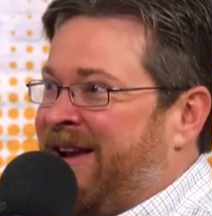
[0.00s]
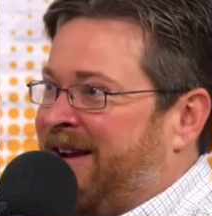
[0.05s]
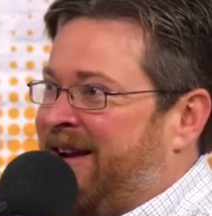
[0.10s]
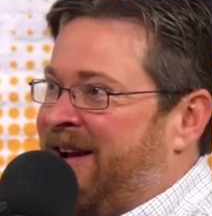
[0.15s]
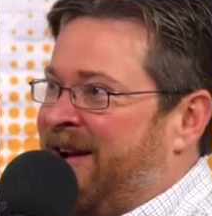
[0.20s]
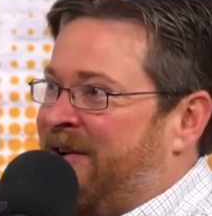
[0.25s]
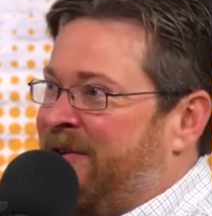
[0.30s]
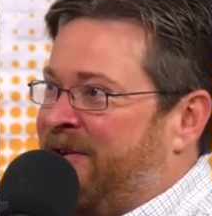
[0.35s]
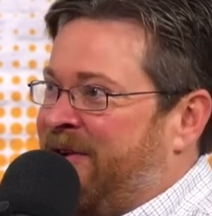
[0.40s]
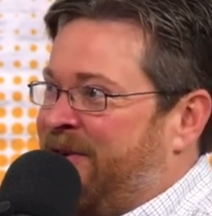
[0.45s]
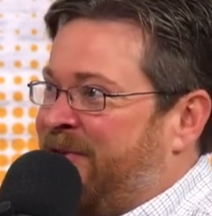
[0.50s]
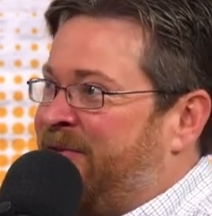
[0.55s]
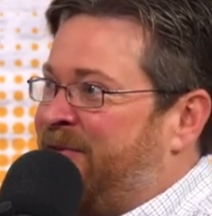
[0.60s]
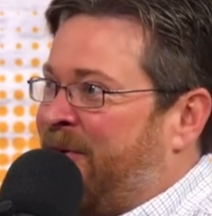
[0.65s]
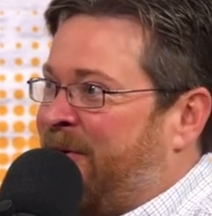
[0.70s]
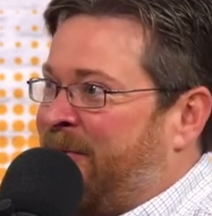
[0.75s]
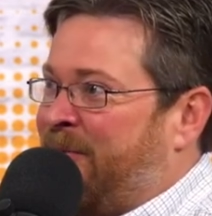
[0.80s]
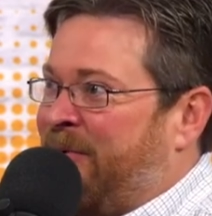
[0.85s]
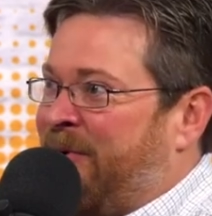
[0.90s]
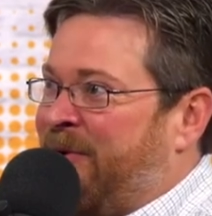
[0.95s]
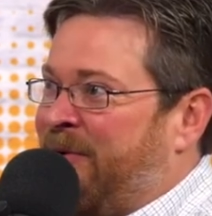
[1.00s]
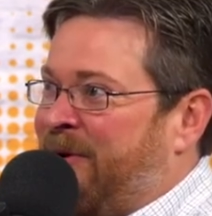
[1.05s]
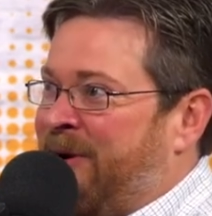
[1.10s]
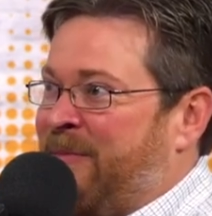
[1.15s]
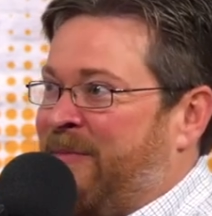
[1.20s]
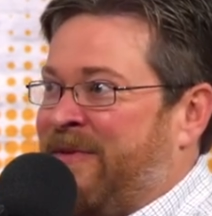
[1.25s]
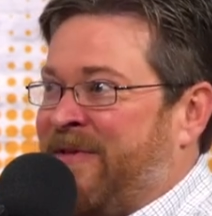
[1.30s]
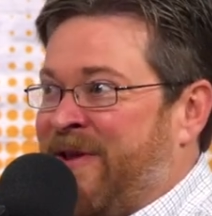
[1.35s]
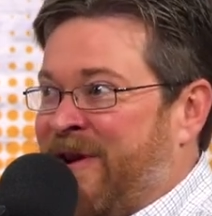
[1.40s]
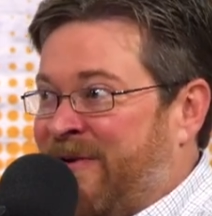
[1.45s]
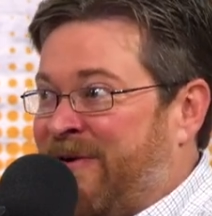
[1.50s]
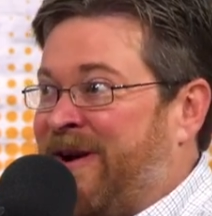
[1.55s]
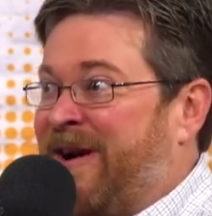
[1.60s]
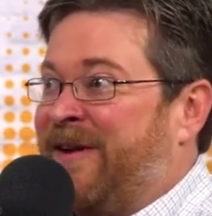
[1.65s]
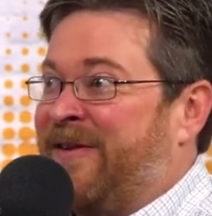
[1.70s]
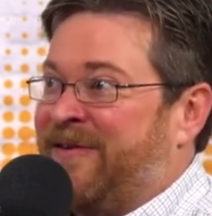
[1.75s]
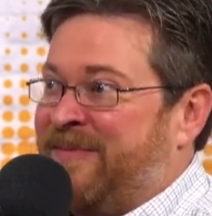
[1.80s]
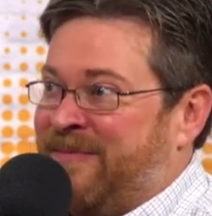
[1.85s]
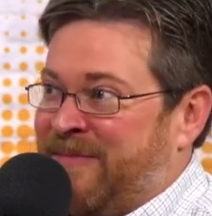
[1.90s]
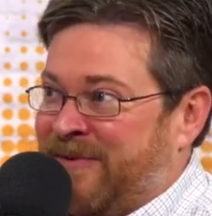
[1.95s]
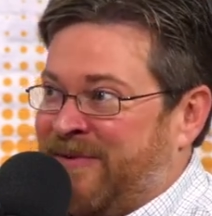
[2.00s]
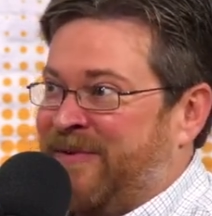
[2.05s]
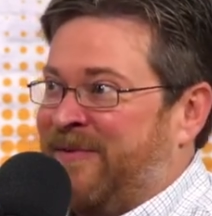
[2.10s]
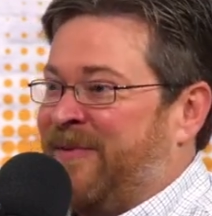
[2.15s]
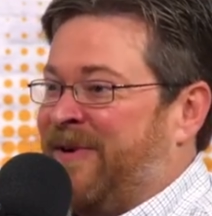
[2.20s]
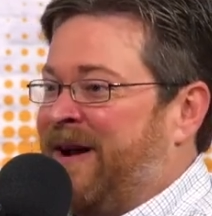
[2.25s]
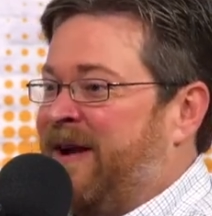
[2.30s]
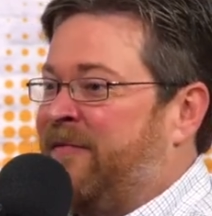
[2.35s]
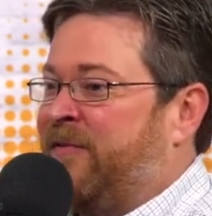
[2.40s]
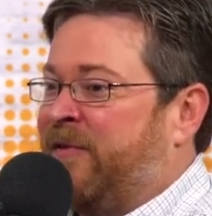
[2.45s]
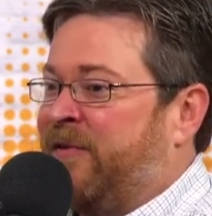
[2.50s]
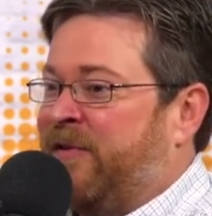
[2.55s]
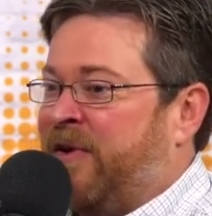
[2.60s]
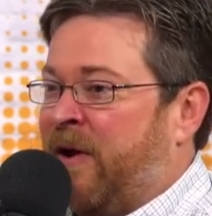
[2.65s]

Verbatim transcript: you know, do you start a program with no customers or whatever?